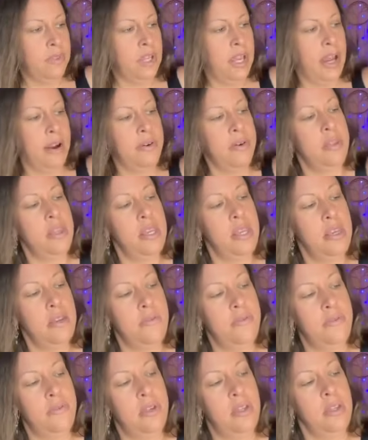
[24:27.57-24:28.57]
are they
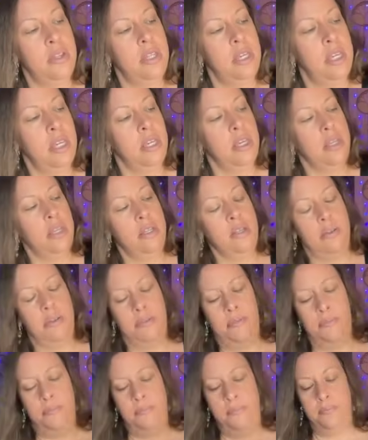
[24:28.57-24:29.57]
feeling
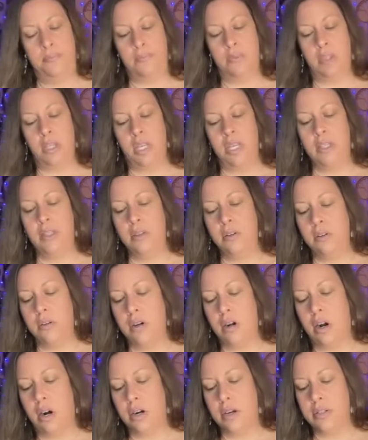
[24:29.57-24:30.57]
in their
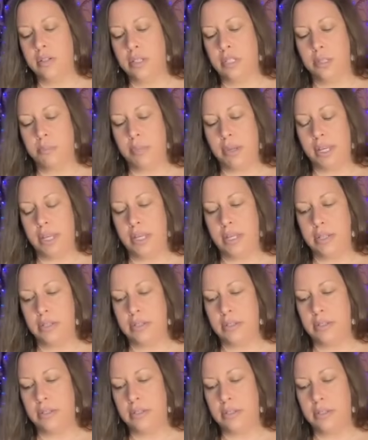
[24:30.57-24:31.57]
heart
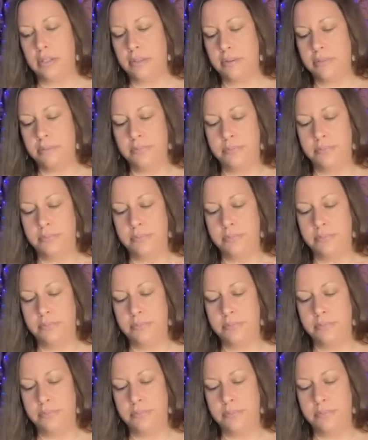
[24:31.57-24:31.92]
space?